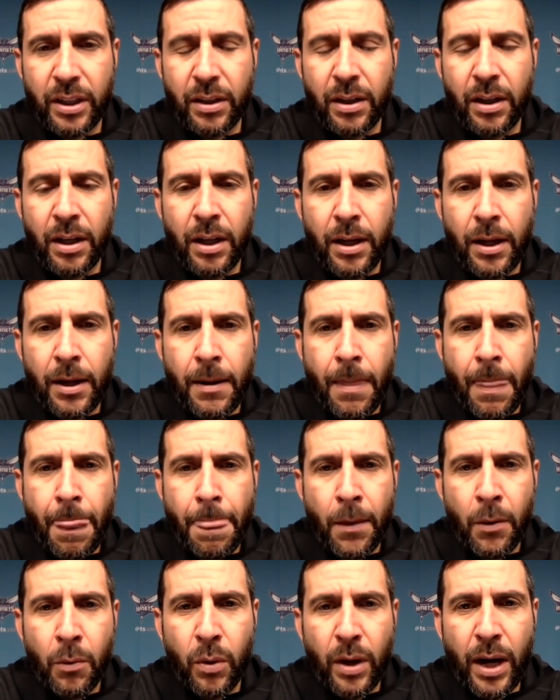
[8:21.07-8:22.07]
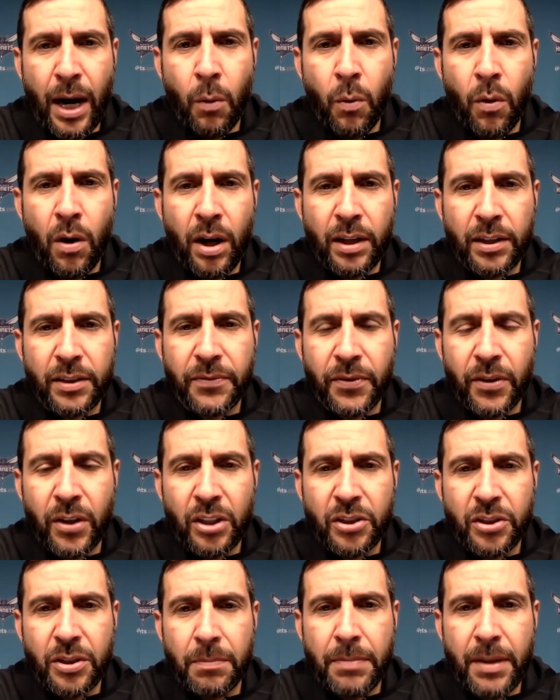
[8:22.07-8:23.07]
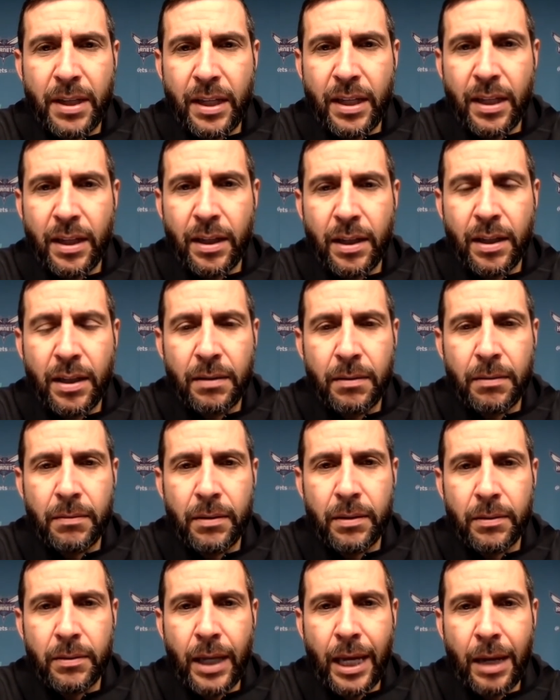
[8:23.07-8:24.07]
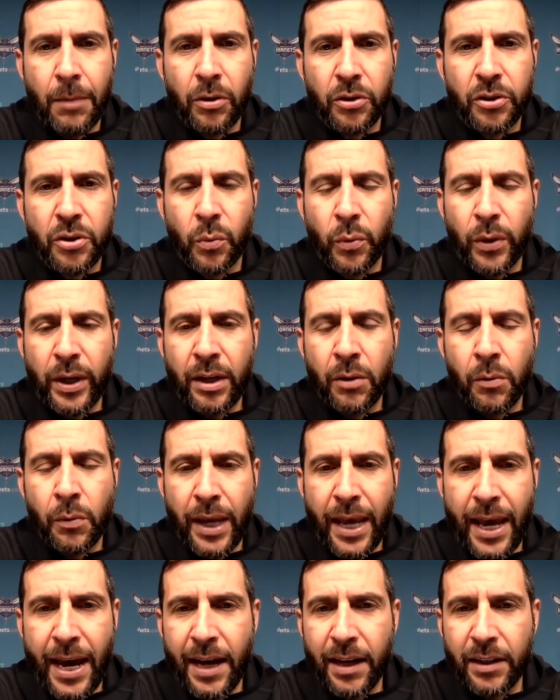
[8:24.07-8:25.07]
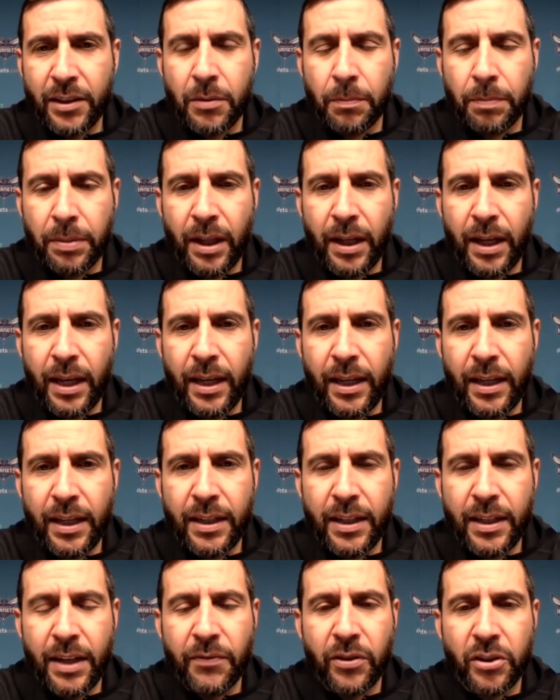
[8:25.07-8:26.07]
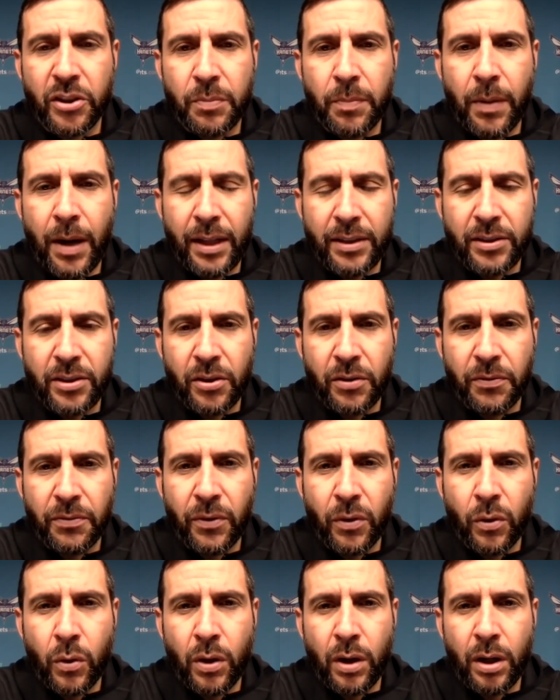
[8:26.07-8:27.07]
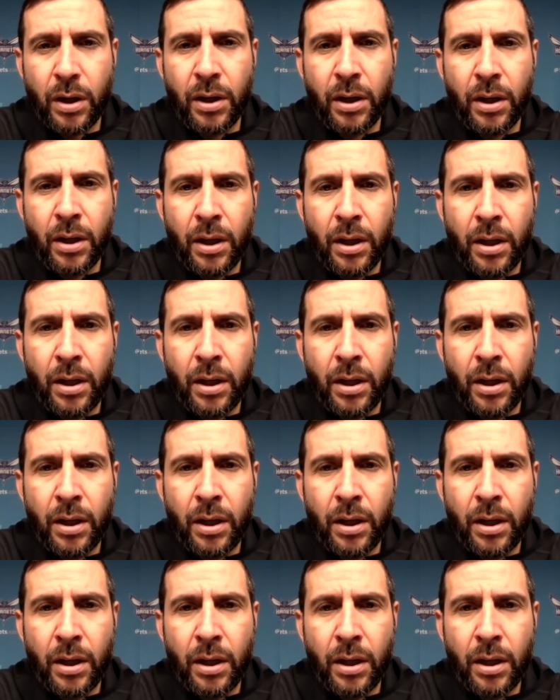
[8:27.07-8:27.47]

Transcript: And what I want is for us to be able to read and react, to play in different spots on the floor,